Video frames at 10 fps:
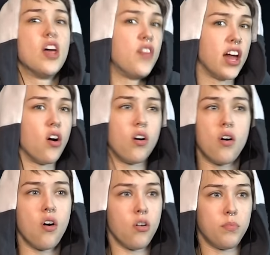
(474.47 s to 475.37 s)
that they
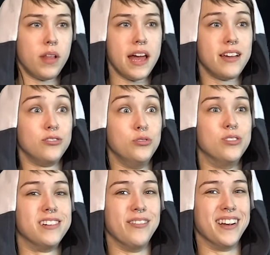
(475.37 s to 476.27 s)
all play. Ooh,
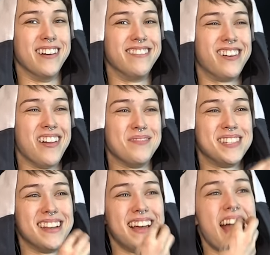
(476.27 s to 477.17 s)
here we go, Gotham
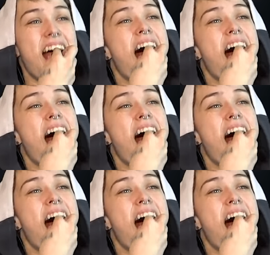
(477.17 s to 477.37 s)
City.